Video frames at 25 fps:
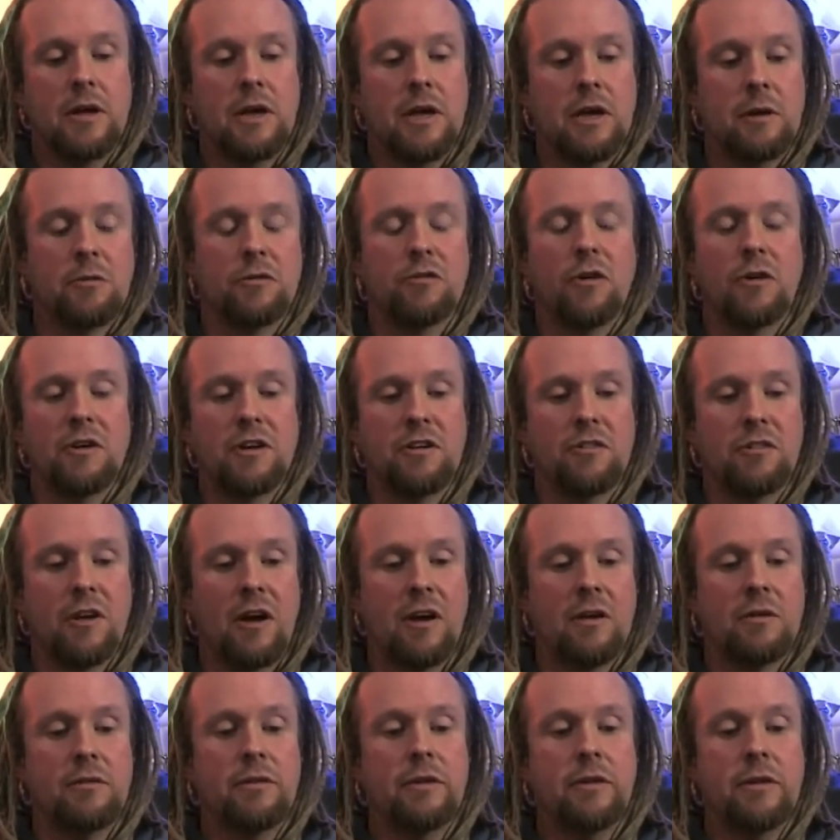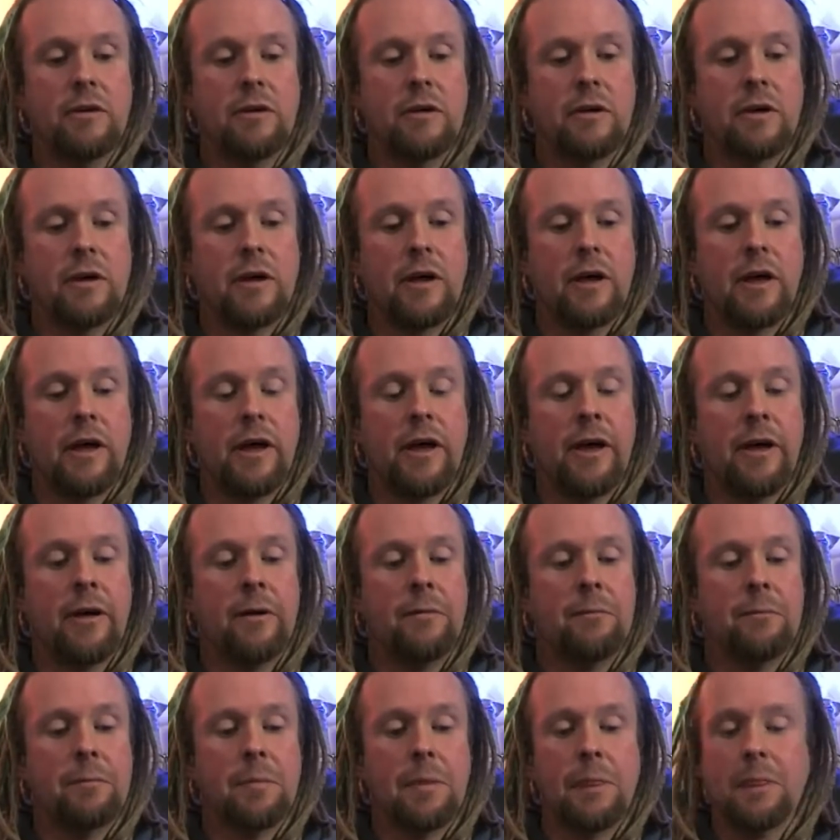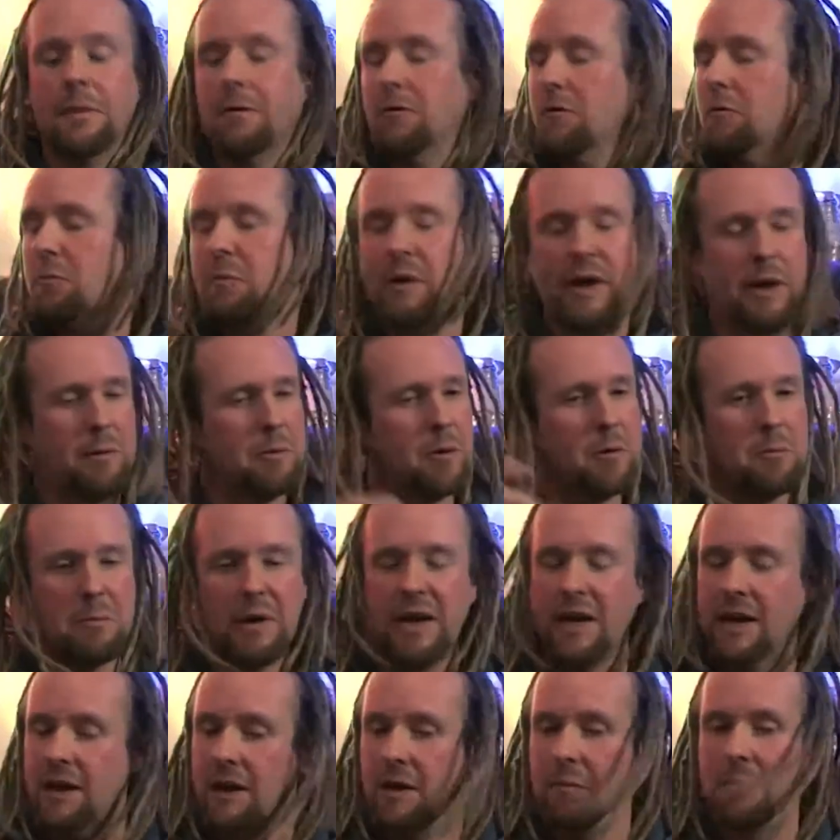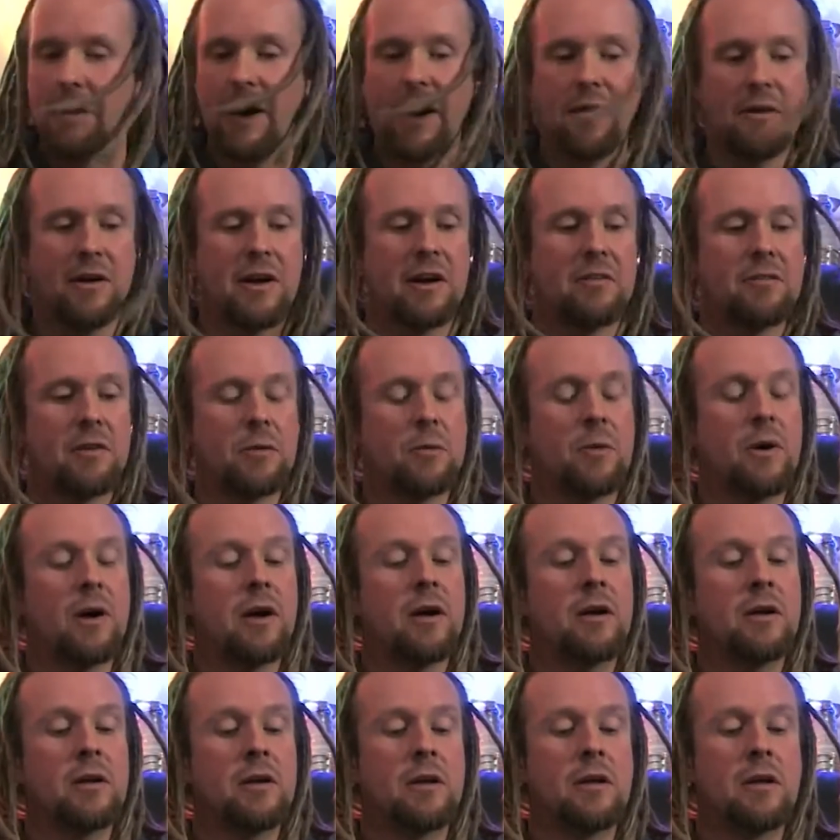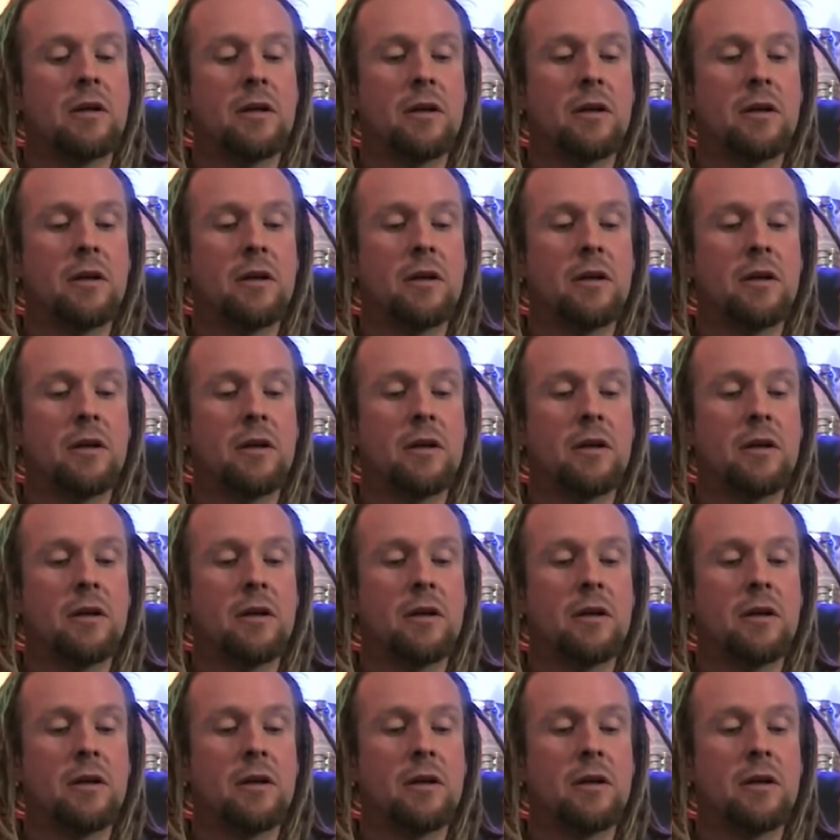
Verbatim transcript: He was on his own. Uh, there was people milling about everywhere.